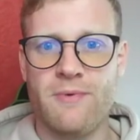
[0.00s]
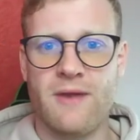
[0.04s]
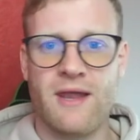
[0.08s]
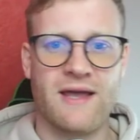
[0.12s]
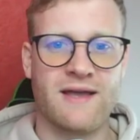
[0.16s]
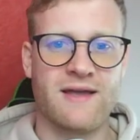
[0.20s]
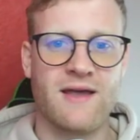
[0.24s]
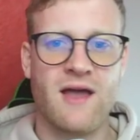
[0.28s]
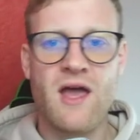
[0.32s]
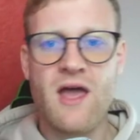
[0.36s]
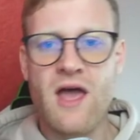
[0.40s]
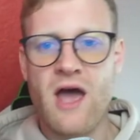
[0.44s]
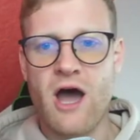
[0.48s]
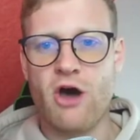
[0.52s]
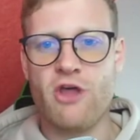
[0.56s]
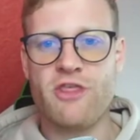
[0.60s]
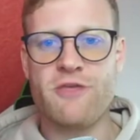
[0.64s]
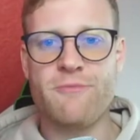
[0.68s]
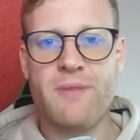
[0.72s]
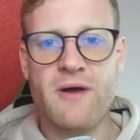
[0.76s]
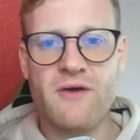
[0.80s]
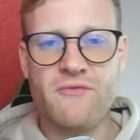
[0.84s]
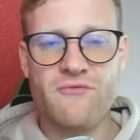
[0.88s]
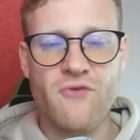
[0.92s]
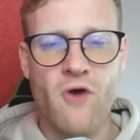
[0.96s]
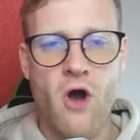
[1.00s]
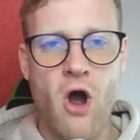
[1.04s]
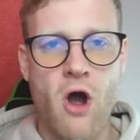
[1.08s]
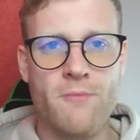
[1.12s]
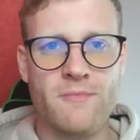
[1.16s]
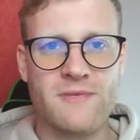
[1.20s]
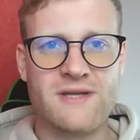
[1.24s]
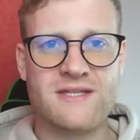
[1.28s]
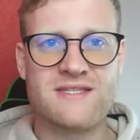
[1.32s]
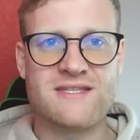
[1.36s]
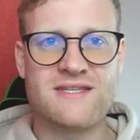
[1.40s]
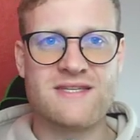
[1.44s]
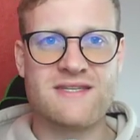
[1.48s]
like how the
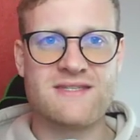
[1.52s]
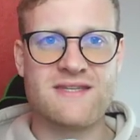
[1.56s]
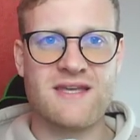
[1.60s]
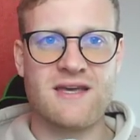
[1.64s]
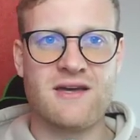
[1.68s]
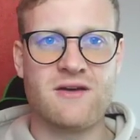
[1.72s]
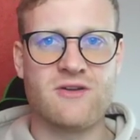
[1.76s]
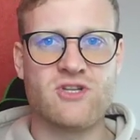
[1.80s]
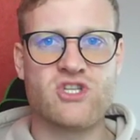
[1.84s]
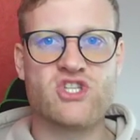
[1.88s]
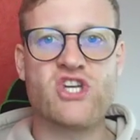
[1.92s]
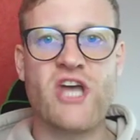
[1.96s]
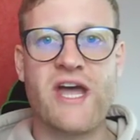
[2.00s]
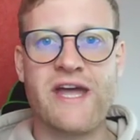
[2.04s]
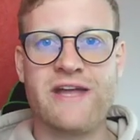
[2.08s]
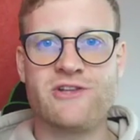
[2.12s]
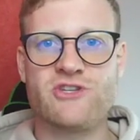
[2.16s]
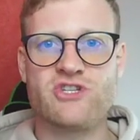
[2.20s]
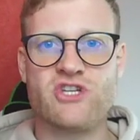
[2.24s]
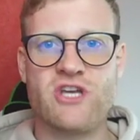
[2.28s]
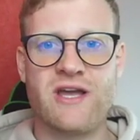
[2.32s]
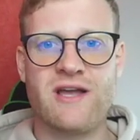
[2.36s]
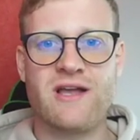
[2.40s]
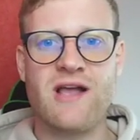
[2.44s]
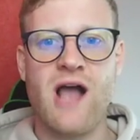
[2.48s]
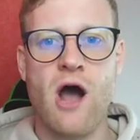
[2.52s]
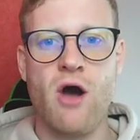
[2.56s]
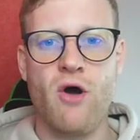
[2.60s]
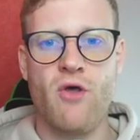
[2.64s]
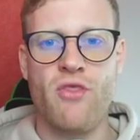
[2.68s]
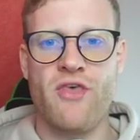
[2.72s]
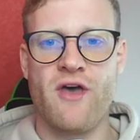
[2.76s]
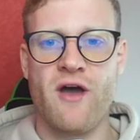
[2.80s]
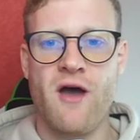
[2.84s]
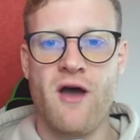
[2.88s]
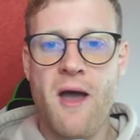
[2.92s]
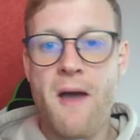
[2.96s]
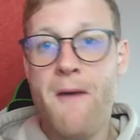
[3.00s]
performance is changing, how
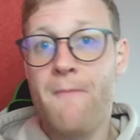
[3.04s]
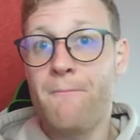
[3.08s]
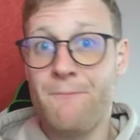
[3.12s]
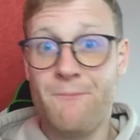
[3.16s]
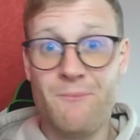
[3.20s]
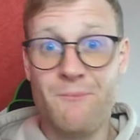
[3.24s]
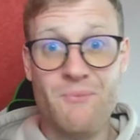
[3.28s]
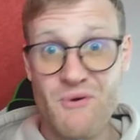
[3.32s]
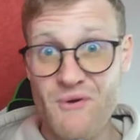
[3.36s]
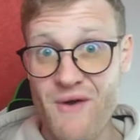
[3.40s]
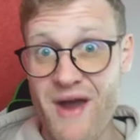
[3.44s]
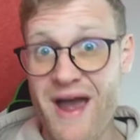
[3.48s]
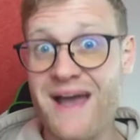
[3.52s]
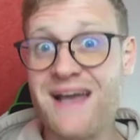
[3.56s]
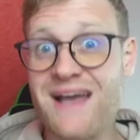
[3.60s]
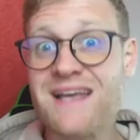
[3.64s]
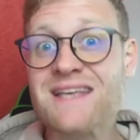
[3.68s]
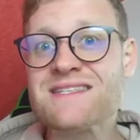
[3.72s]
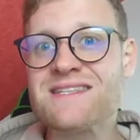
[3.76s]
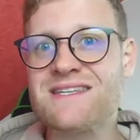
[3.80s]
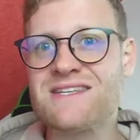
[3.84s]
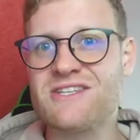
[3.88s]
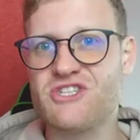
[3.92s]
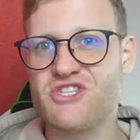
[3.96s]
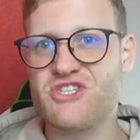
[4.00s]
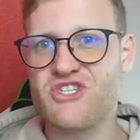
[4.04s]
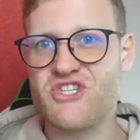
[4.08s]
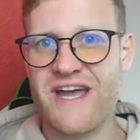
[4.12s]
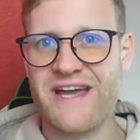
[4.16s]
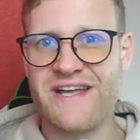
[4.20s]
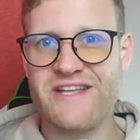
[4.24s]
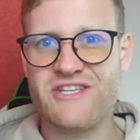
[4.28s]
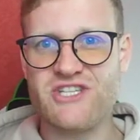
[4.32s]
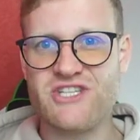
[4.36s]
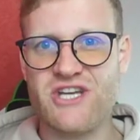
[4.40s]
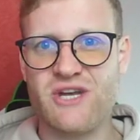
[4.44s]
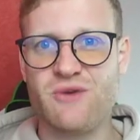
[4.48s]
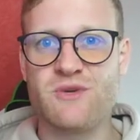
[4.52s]
the price is
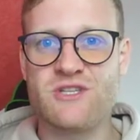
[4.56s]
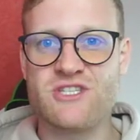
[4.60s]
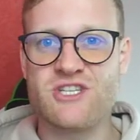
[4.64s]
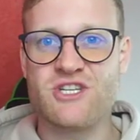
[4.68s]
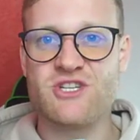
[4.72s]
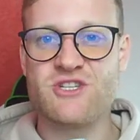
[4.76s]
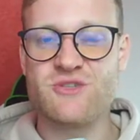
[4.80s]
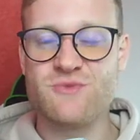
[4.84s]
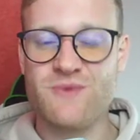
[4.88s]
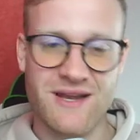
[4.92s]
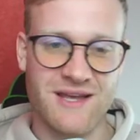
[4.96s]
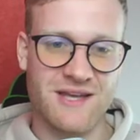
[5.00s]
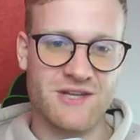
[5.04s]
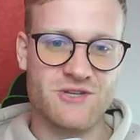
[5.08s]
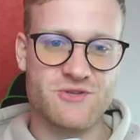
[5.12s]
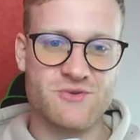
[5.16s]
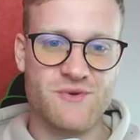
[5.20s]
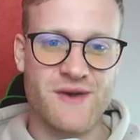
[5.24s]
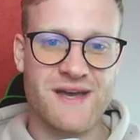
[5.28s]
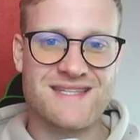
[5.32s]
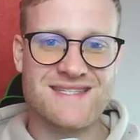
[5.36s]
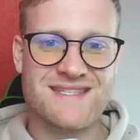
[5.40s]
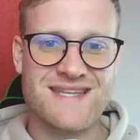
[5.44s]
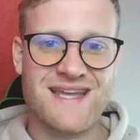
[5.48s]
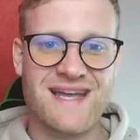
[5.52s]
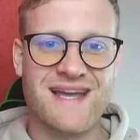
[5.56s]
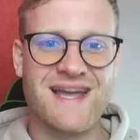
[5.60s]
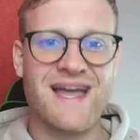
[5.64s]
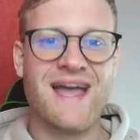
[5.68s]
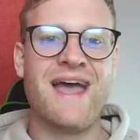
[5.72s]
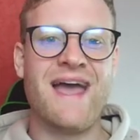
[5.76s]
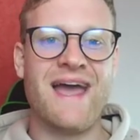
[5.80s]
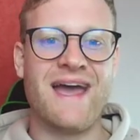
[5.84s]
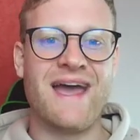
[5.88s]
changing, which is really interesting,